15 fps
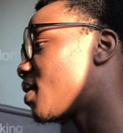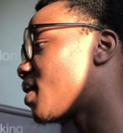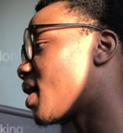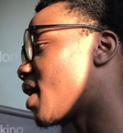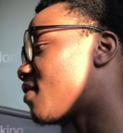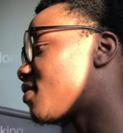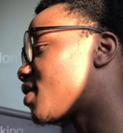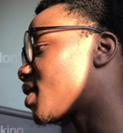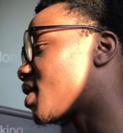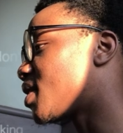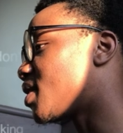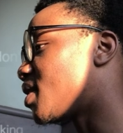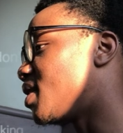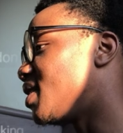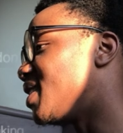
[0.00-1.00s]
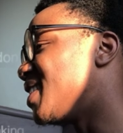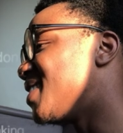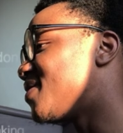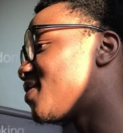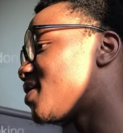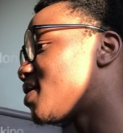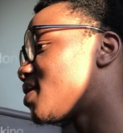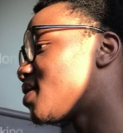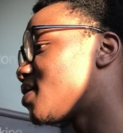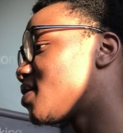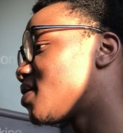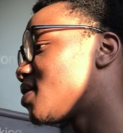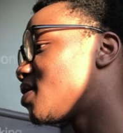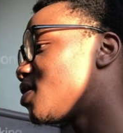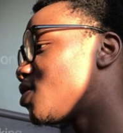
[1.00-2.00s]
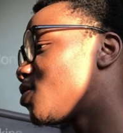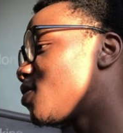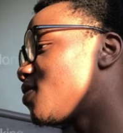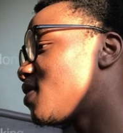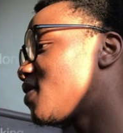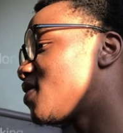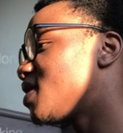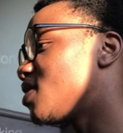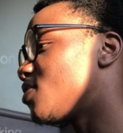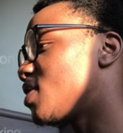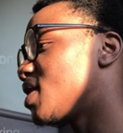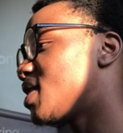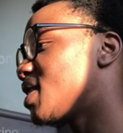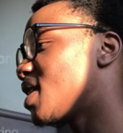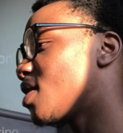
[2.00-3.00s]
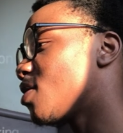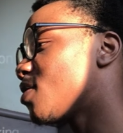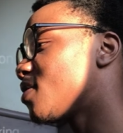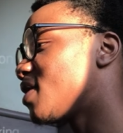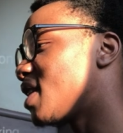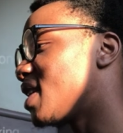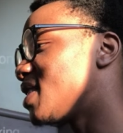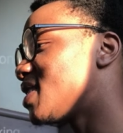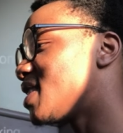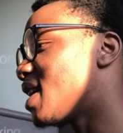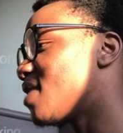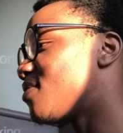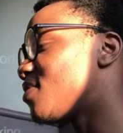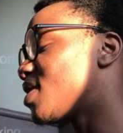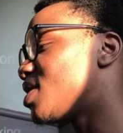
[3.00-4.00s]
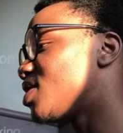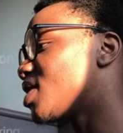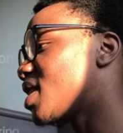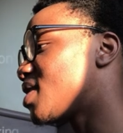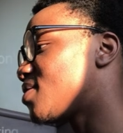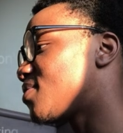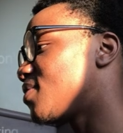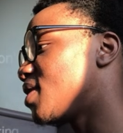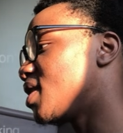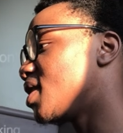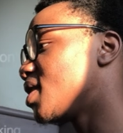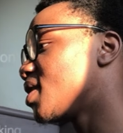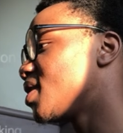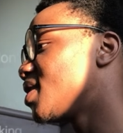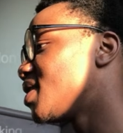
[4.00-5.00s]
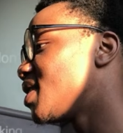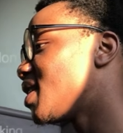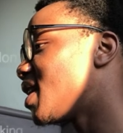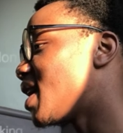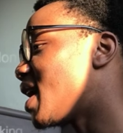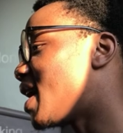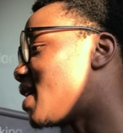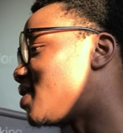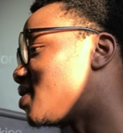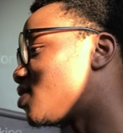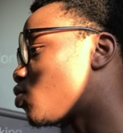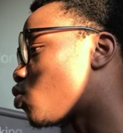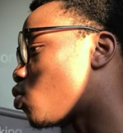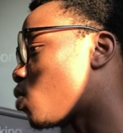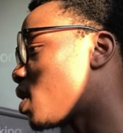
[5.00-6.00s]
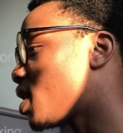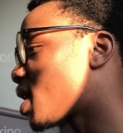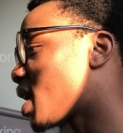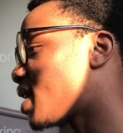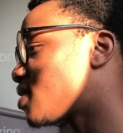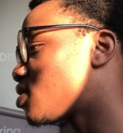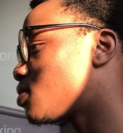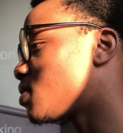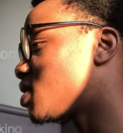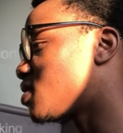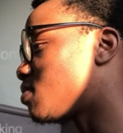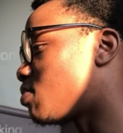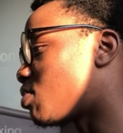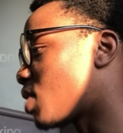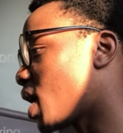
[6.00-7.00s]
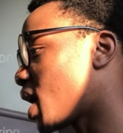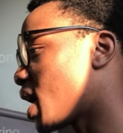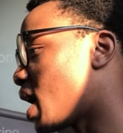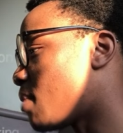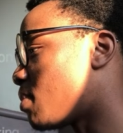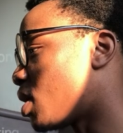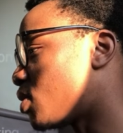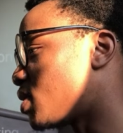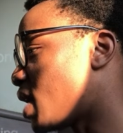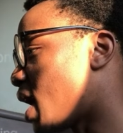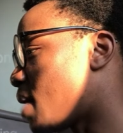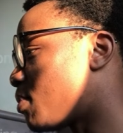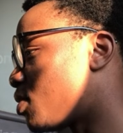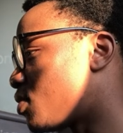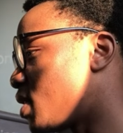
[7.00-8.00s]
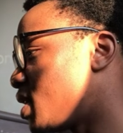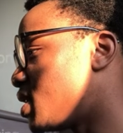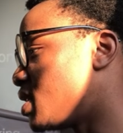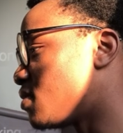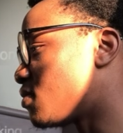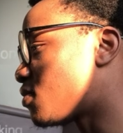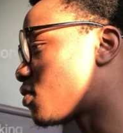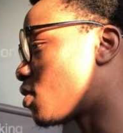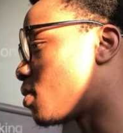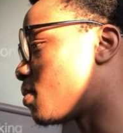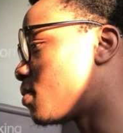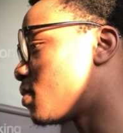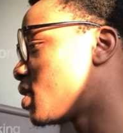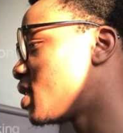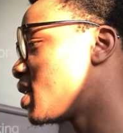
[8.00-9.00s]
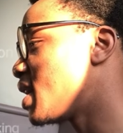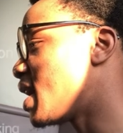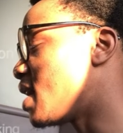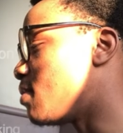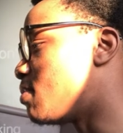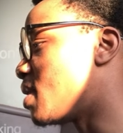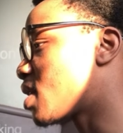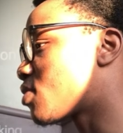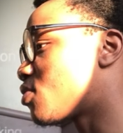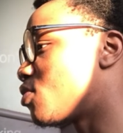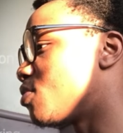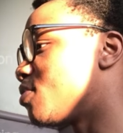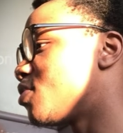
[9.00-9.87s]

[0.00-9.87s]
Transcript: Africa lives. 250 retail, 99 franchise fee, and where customers brag about upgrading from a backroom